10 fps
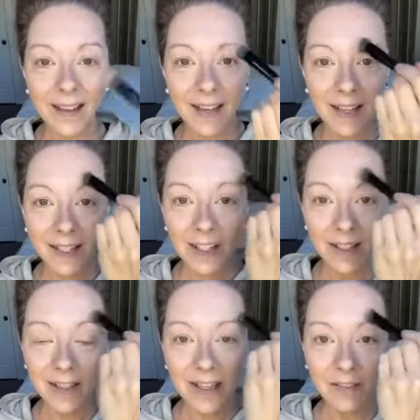It
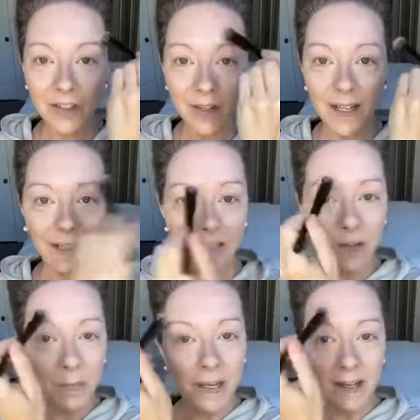just gives you a
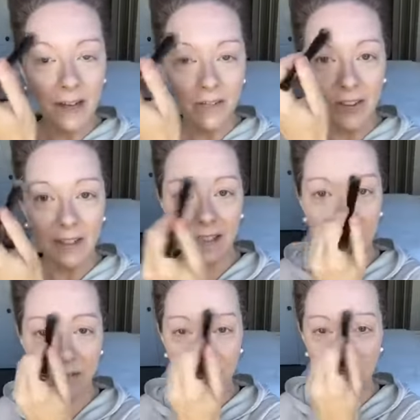little bit of a
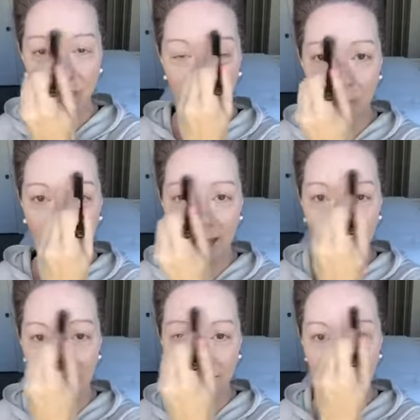lift.
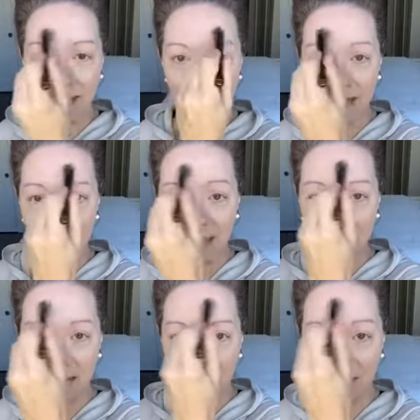Blend this in.